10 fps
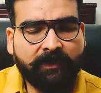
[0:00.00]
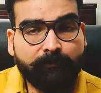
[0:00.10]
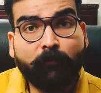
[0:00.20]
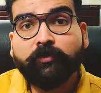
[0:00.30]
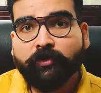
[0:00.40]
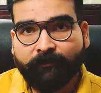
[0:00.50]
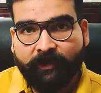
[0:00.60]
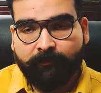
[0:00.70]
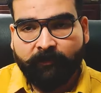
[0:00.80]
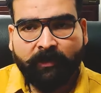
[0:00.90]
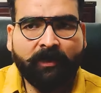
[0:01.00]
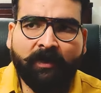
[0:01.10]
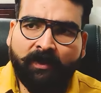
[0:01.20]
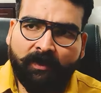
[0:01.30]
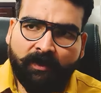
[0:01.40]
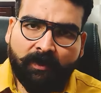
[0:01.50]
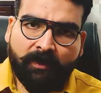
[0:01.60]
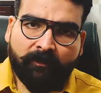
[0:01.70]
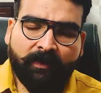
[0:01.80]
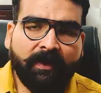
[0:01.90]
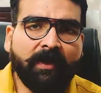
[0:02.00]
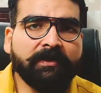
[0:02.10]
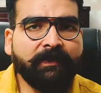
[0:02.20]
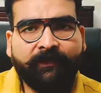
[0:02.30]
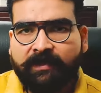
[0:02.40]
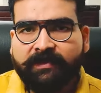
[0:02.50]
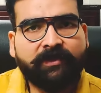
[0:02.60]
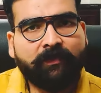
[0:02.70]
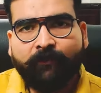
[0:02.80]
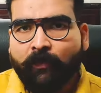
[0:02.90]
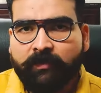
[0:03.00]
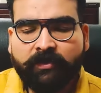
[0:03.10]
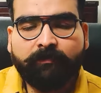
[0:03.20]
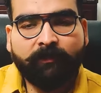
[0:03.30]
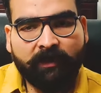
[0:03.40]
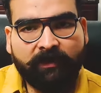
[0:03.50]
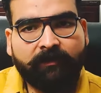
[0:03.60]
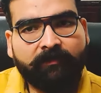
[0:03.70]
most of them. There are differences, of course, but